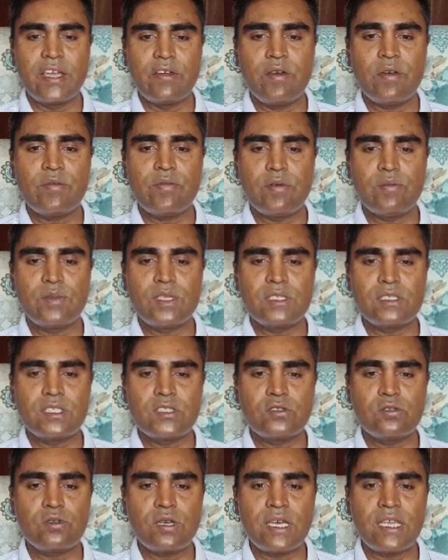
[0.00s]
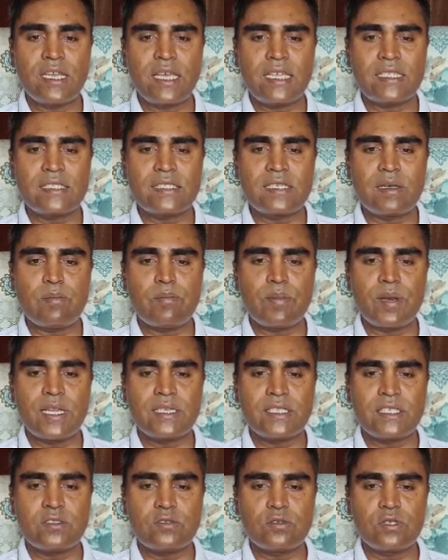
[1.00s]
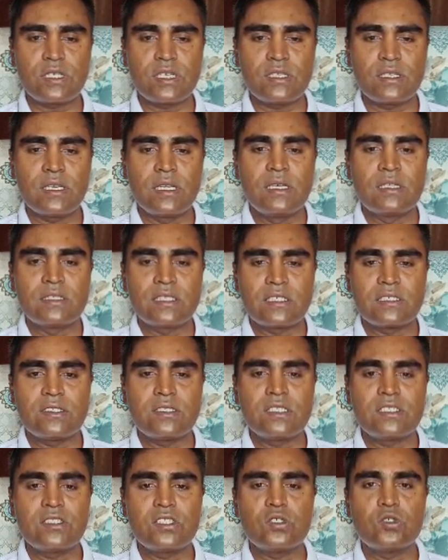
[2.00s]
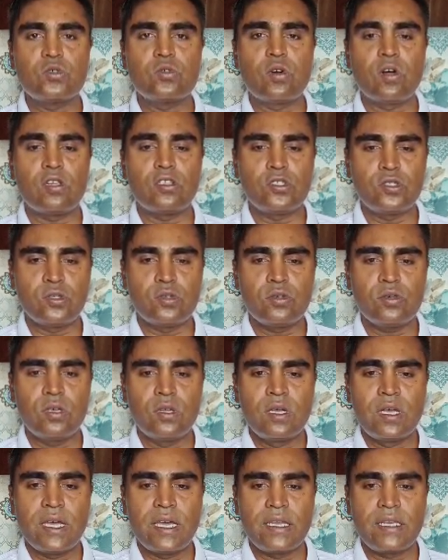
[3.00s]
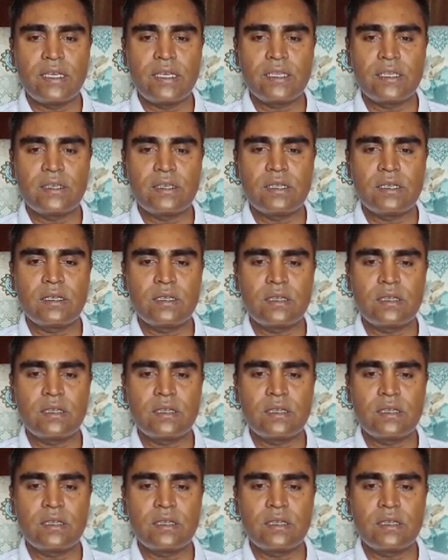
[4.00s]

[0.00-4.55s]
away from the tissue, and at some places we can touch the tissue also, and it